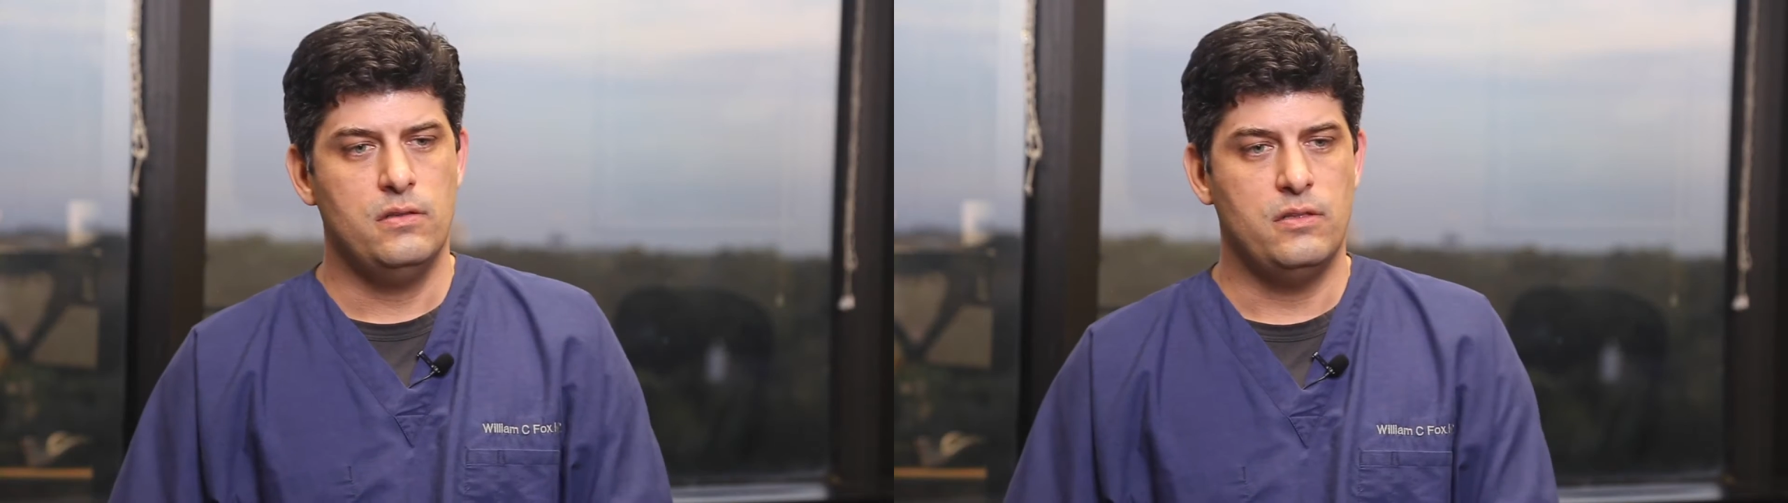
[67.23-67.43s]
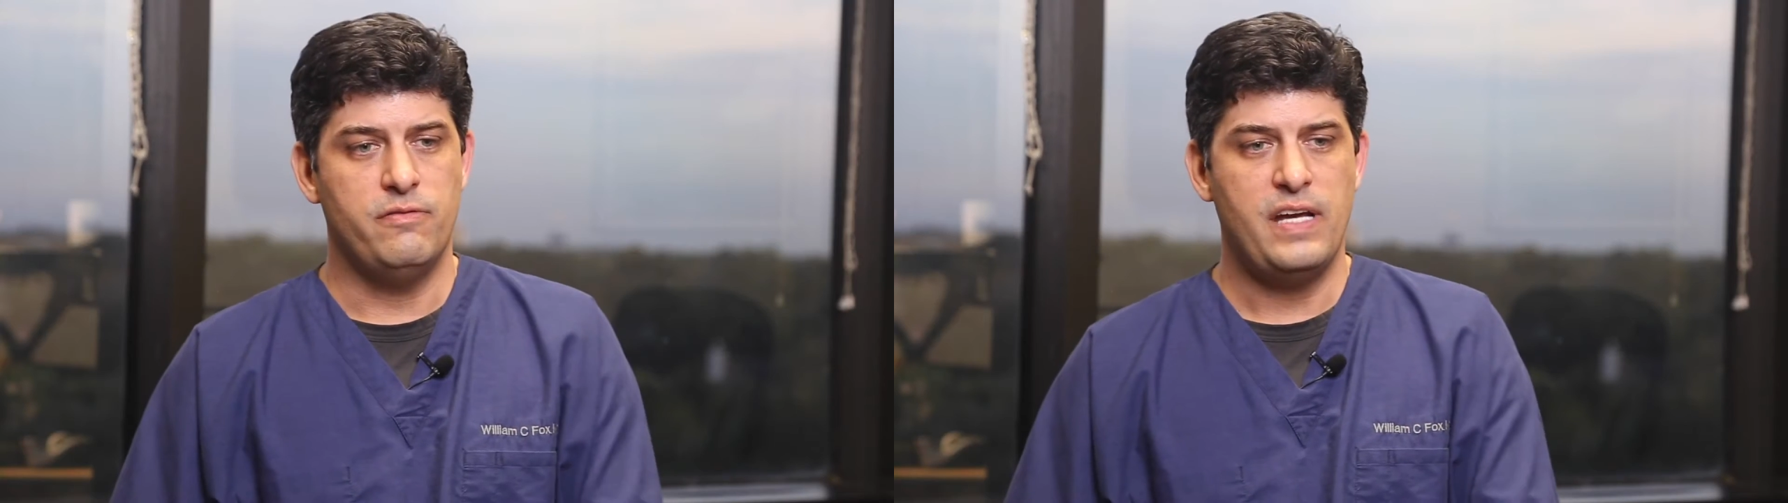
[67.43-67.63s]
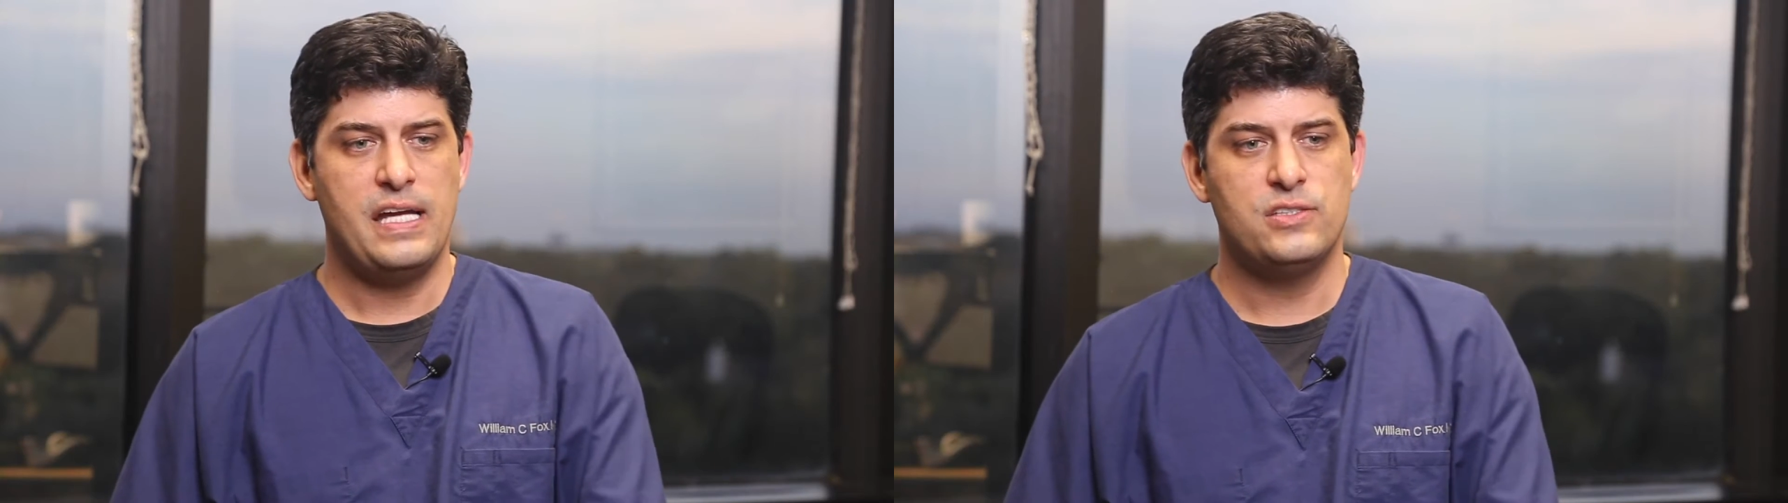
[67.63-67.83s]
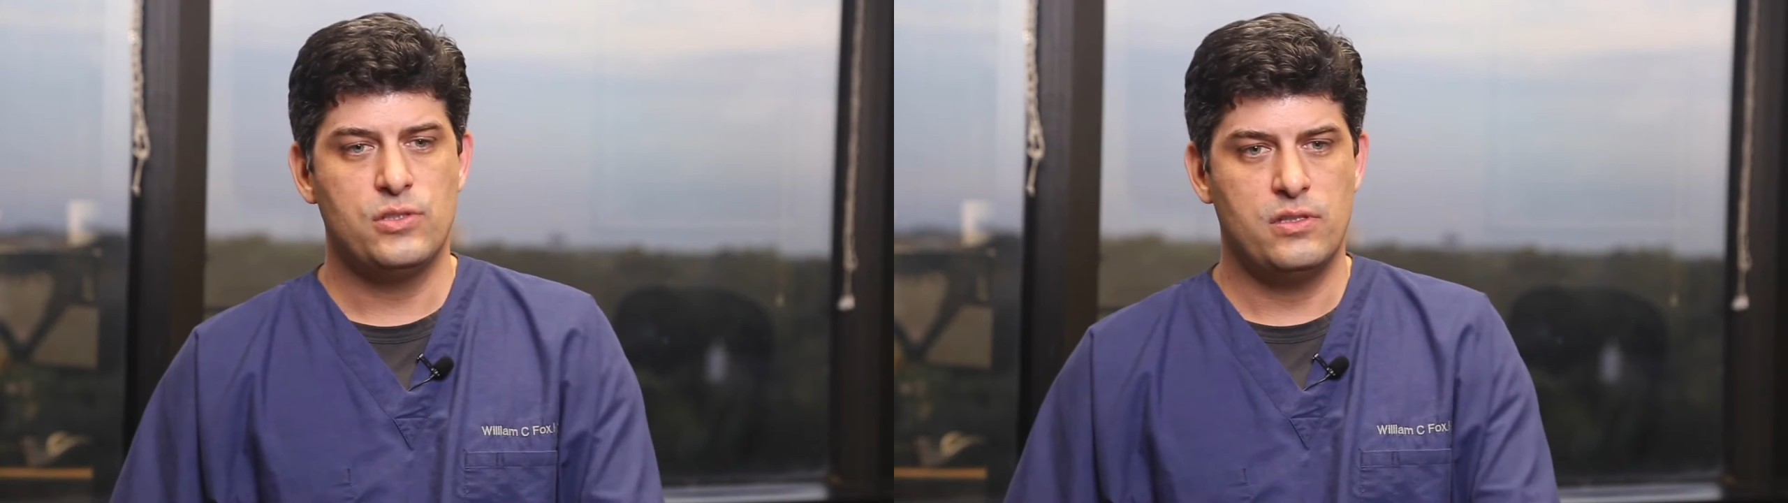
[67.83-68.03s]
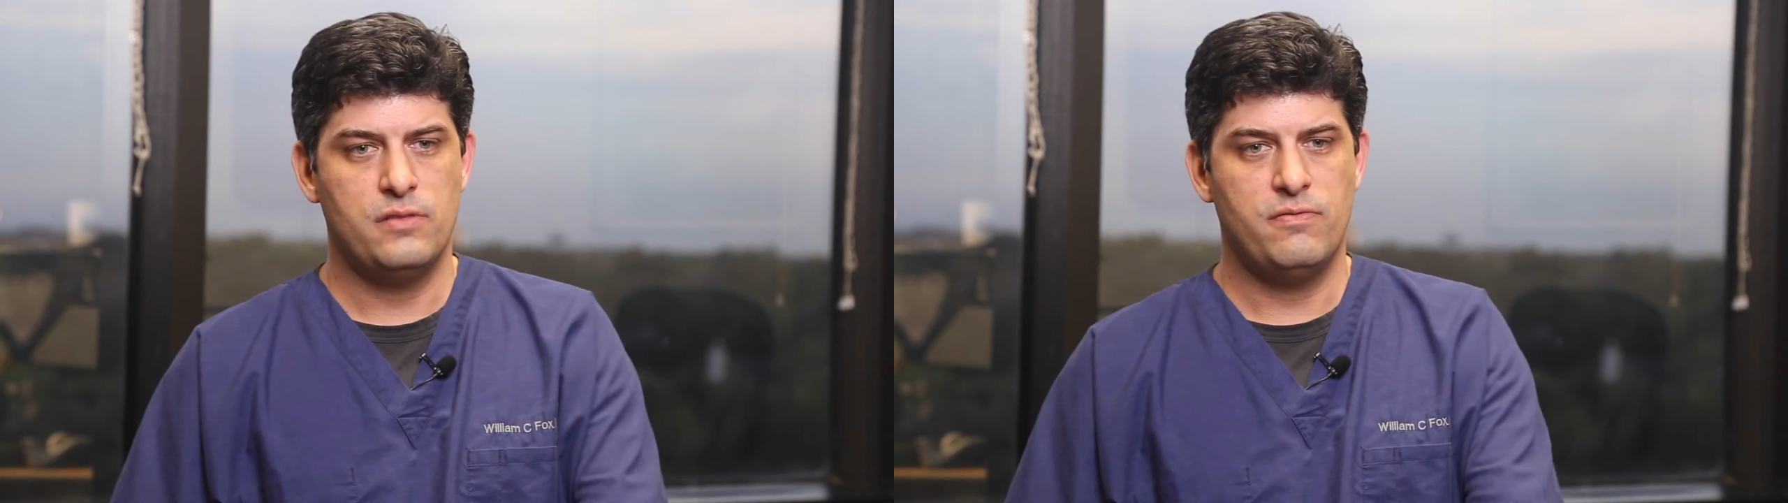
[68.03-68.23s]
The
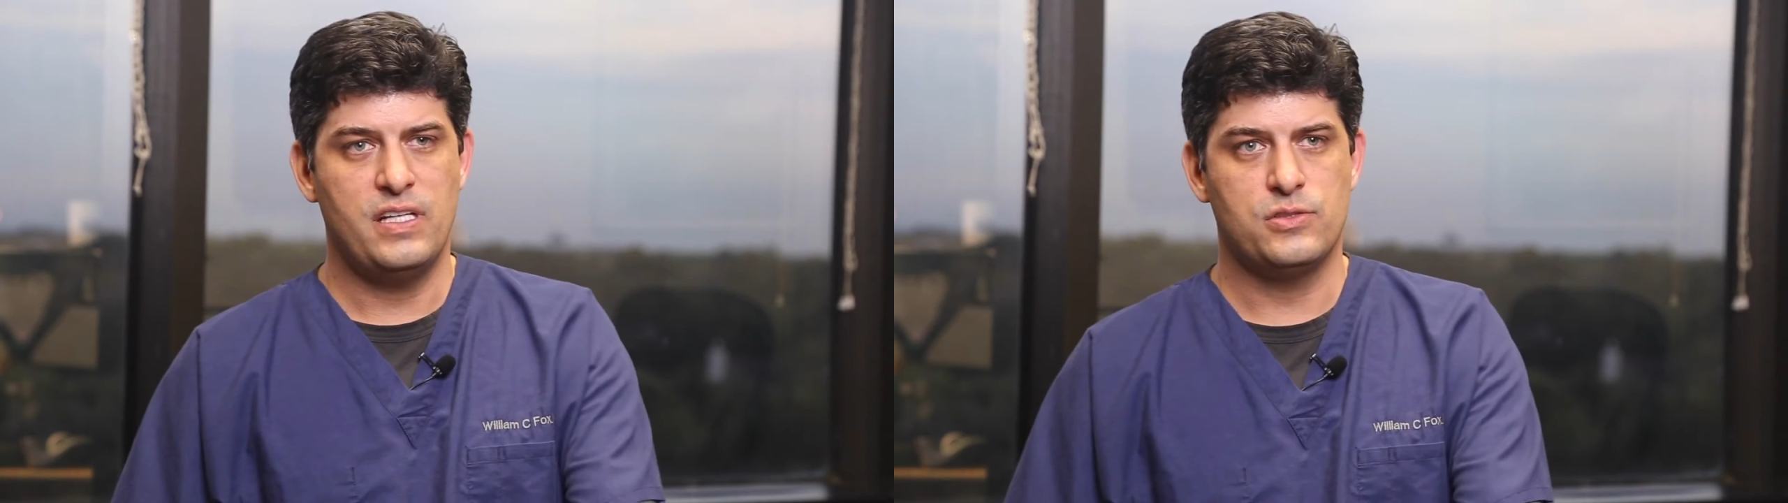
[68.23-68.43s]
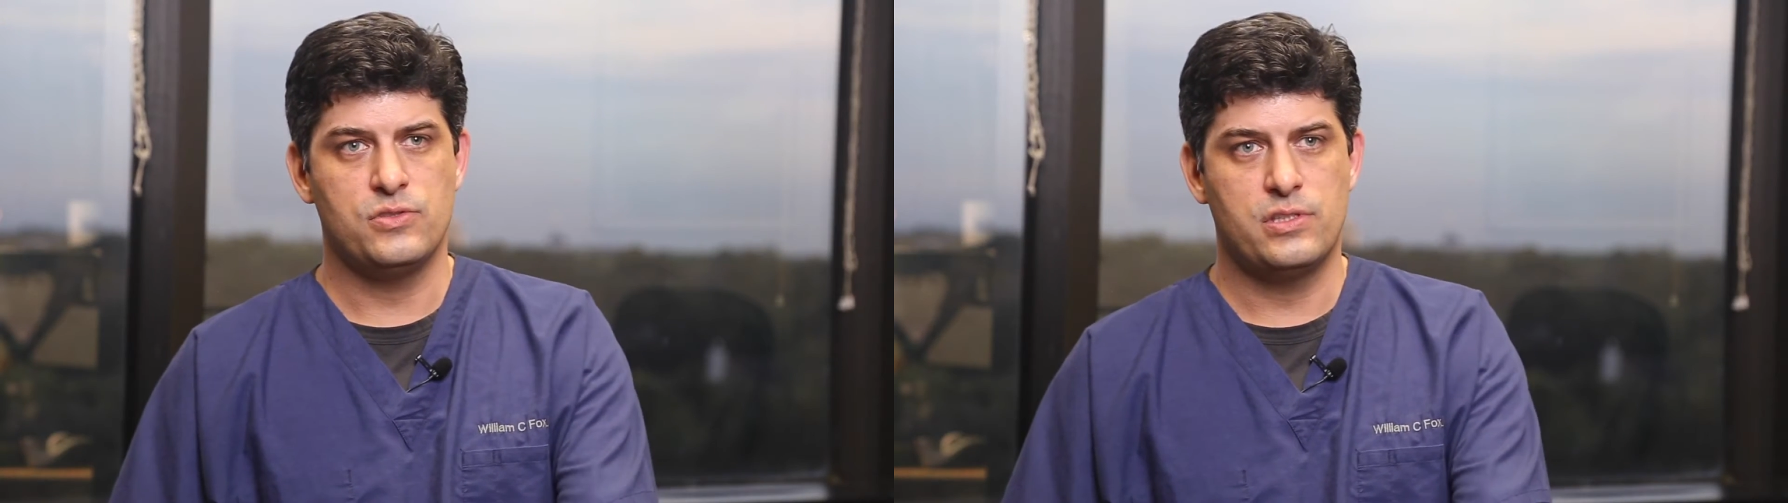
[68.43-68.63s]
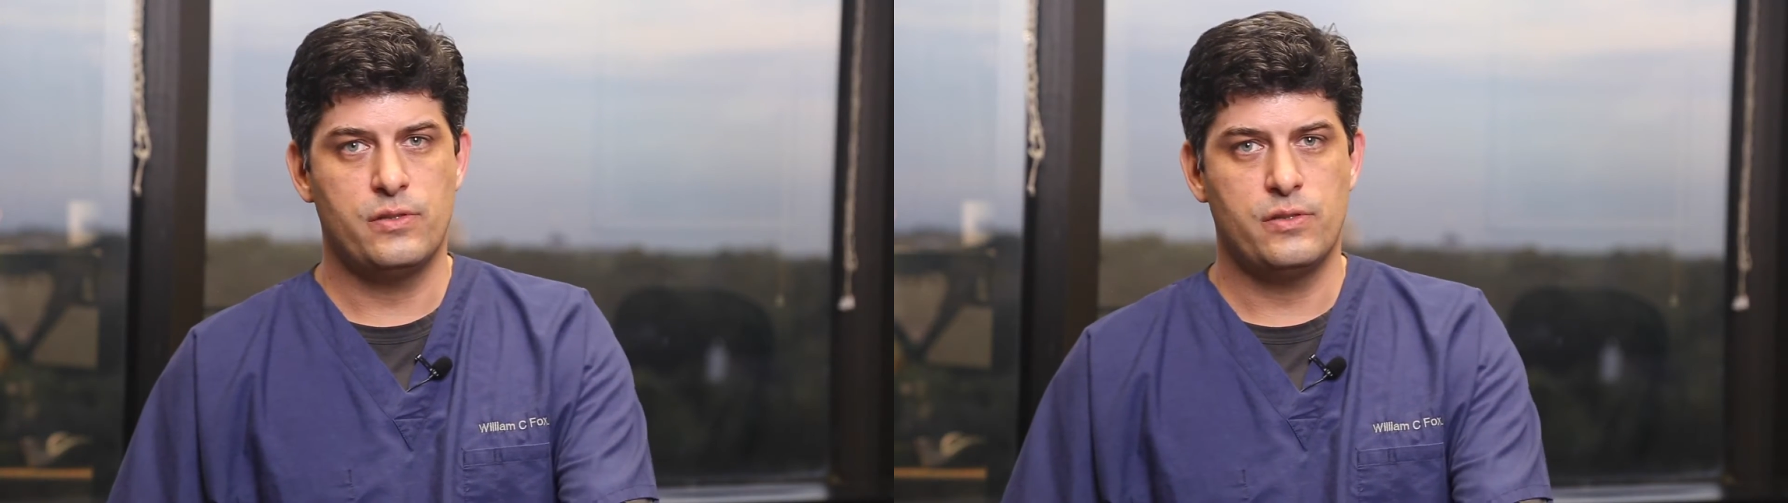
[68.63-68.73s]
veins are the vessels